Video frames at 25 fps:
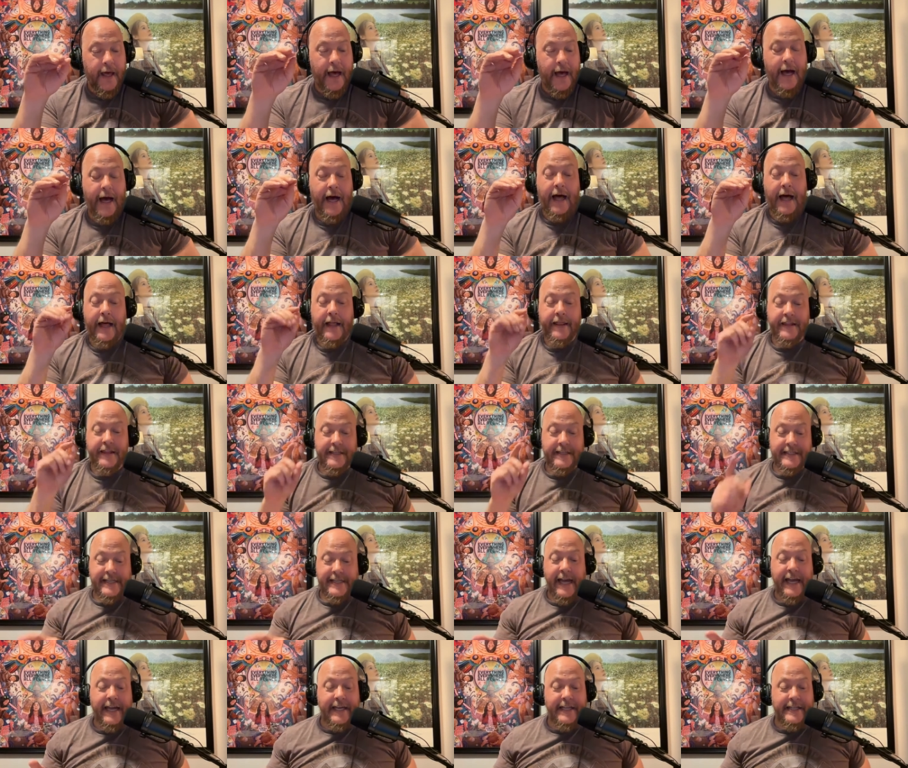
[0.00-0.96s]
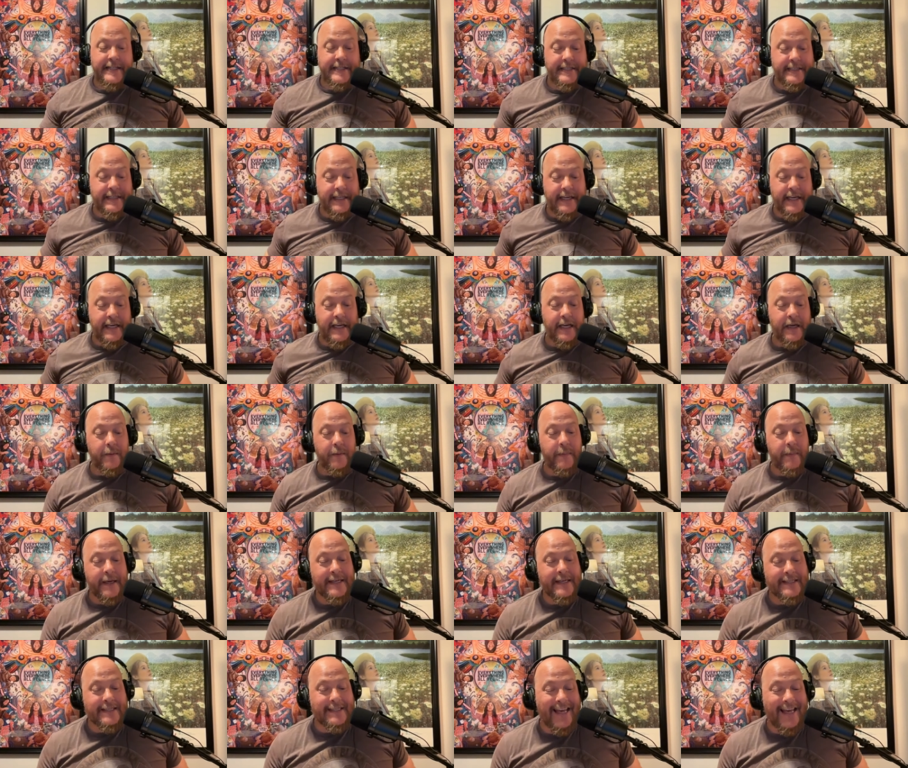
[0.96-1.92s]
Uh, the second scheme
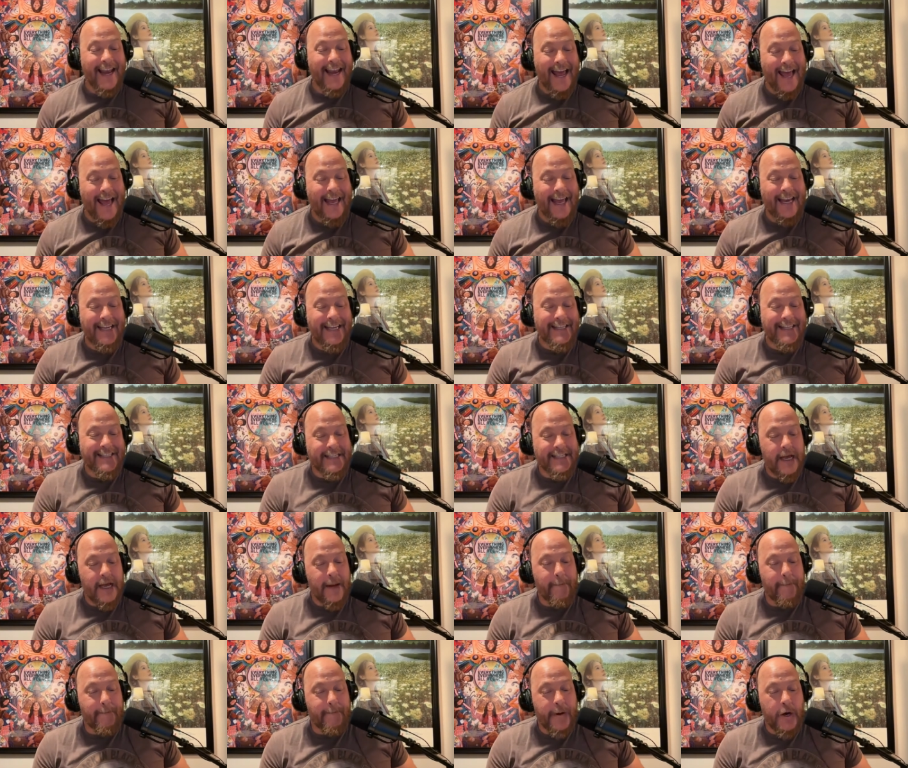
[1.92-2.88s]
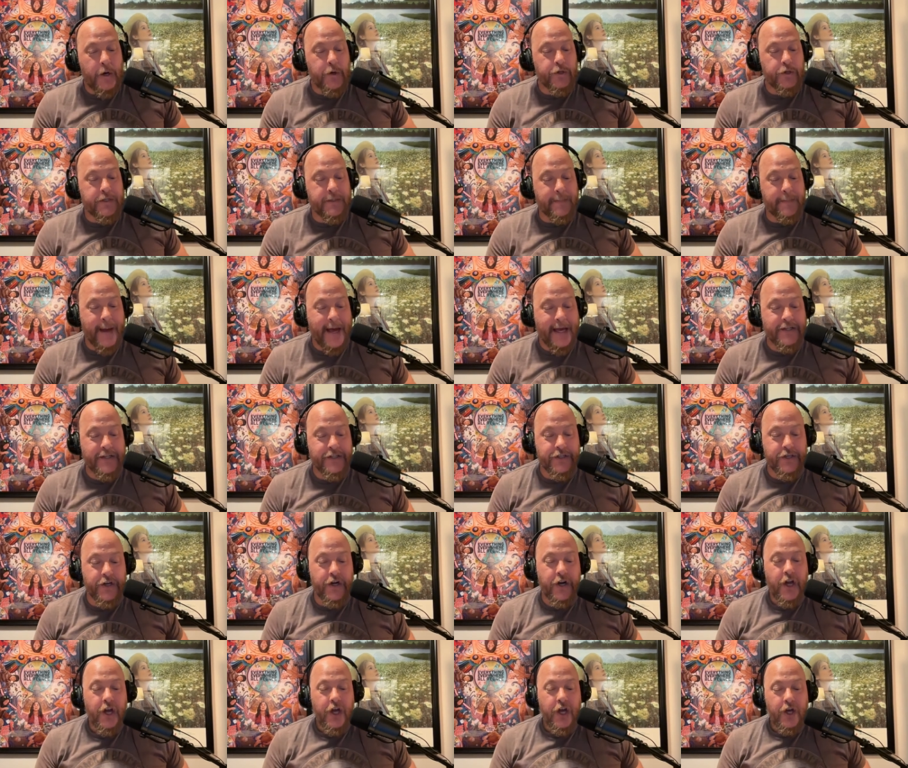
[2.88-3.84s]
is that any sub
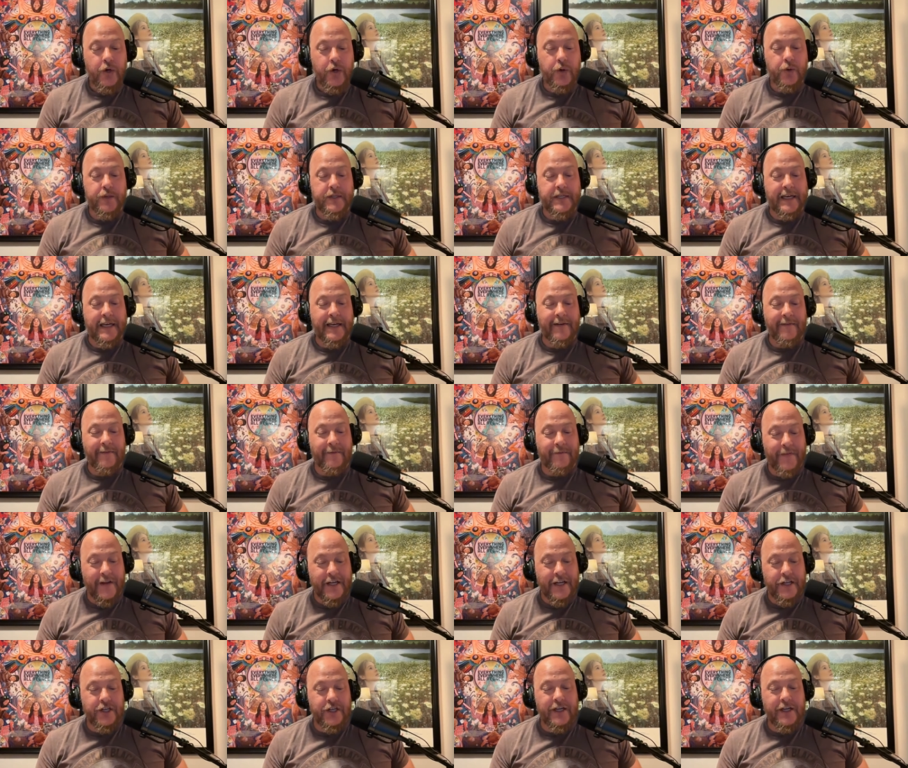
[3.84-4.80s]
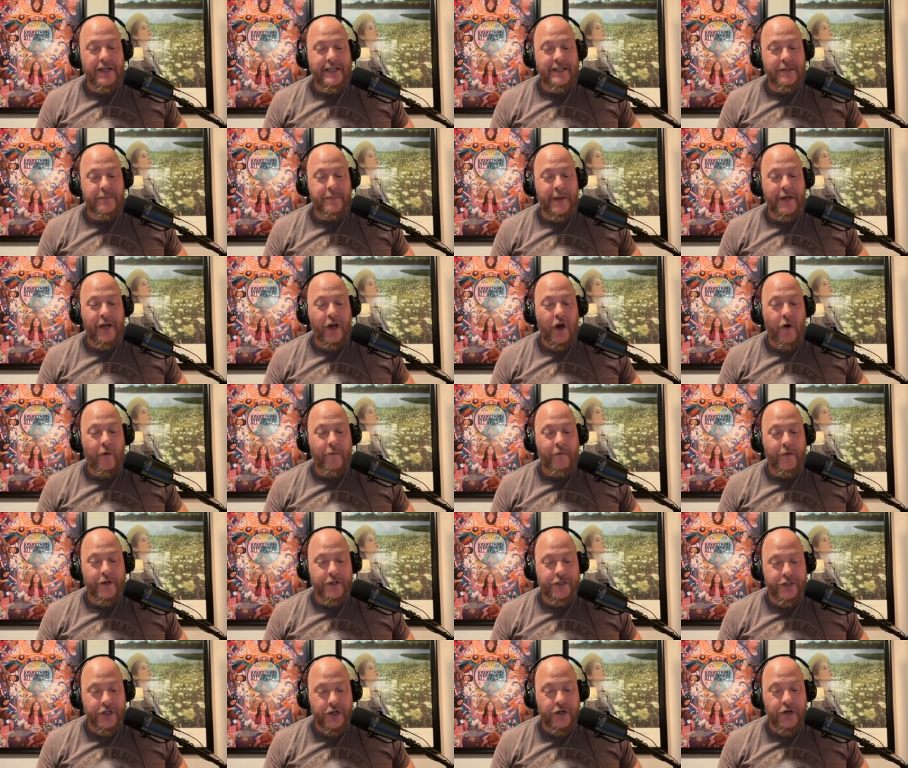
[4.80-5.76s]
postmaster whose conviction has been
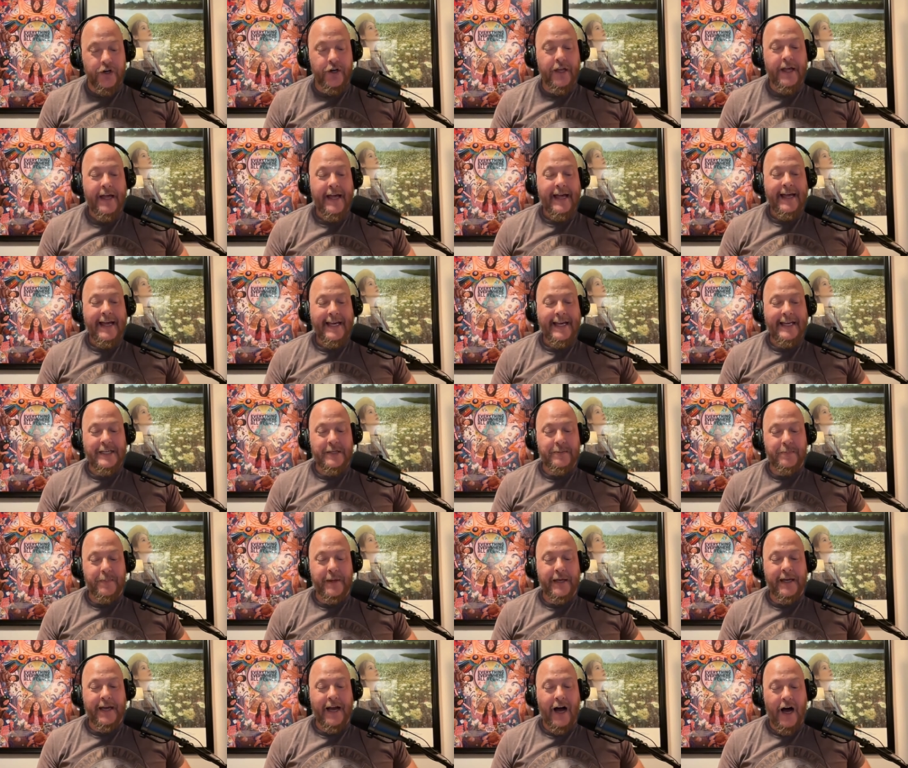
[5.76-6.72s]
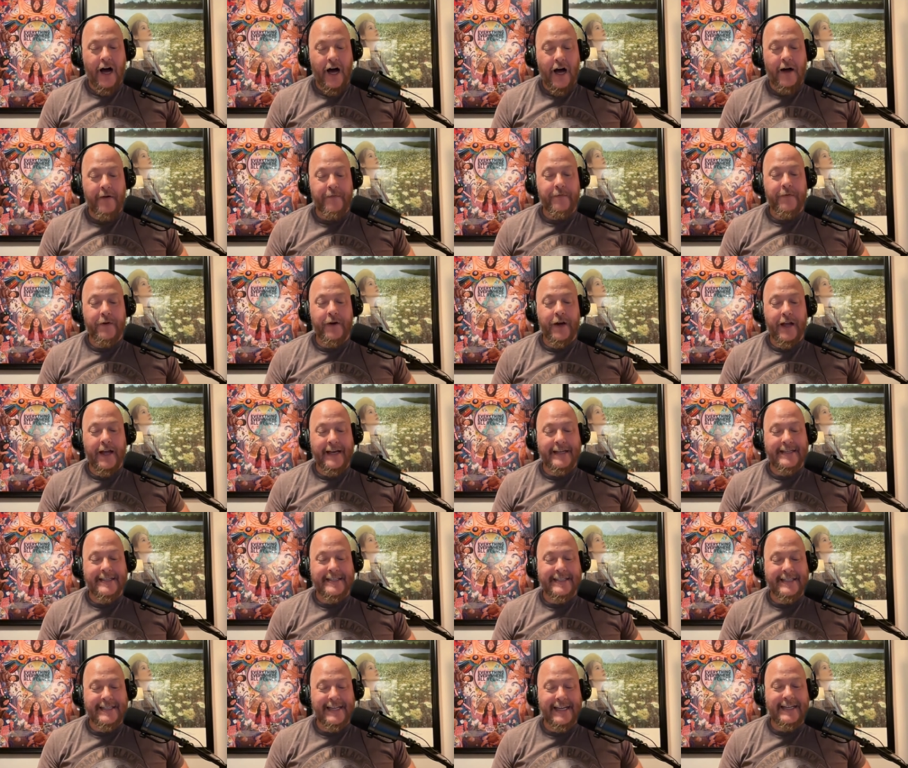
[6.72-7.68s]
overturned is being offered a
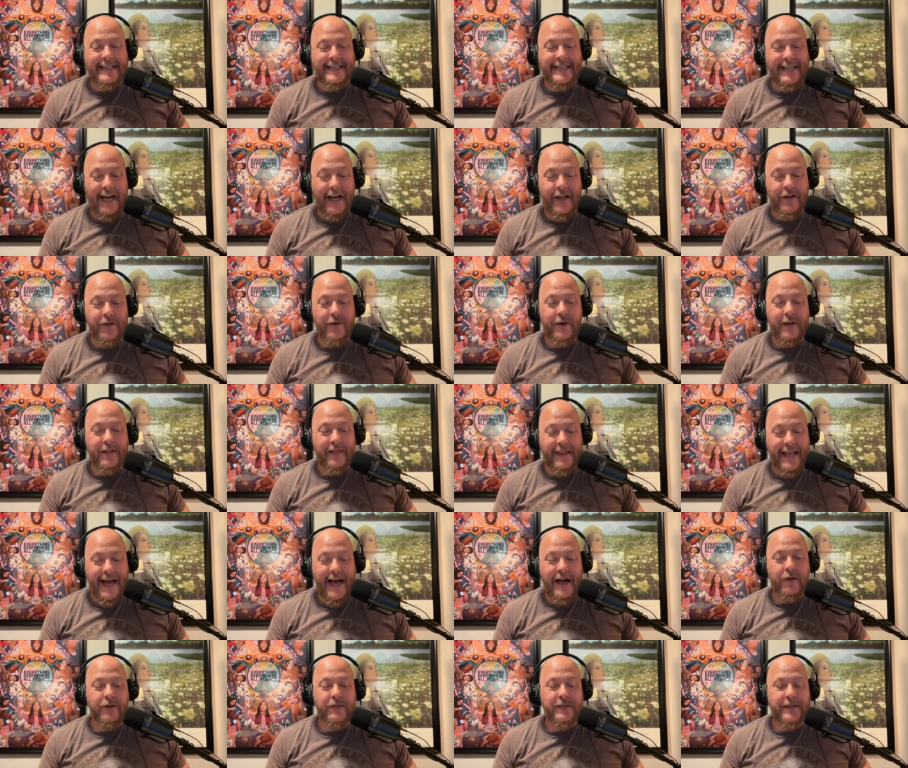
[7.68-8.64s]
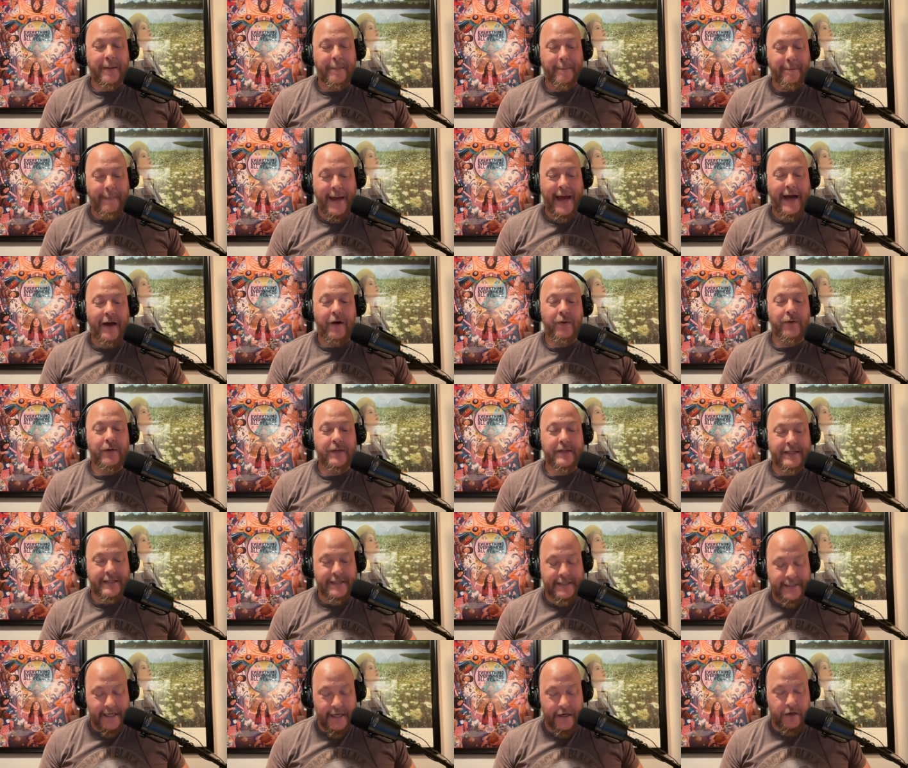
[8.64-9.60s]
600,000 pound
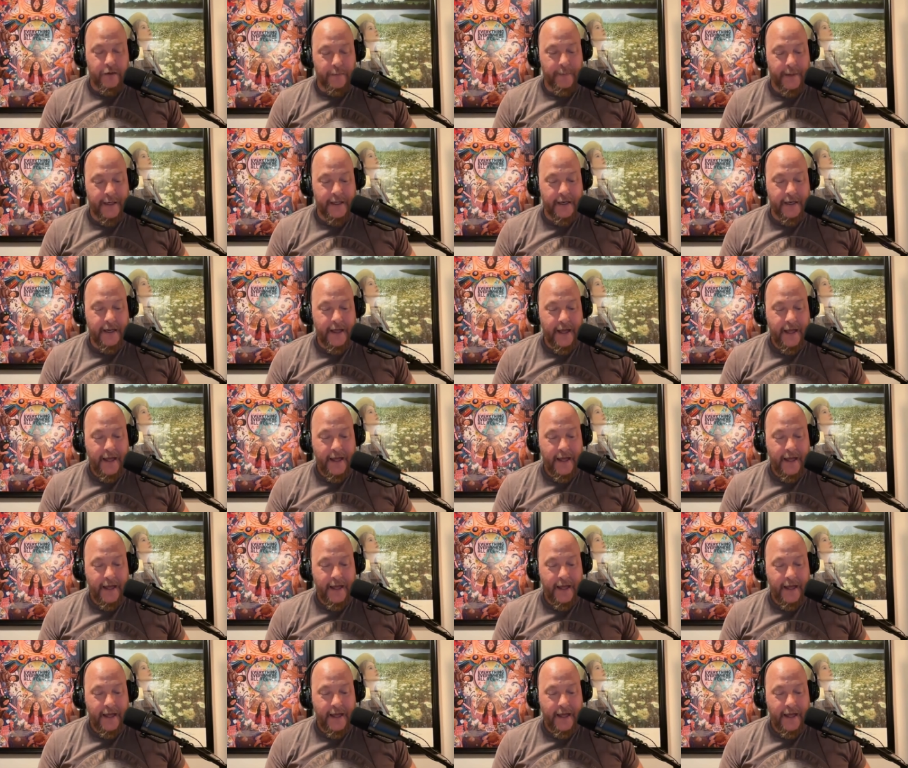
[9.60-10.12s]
settlement.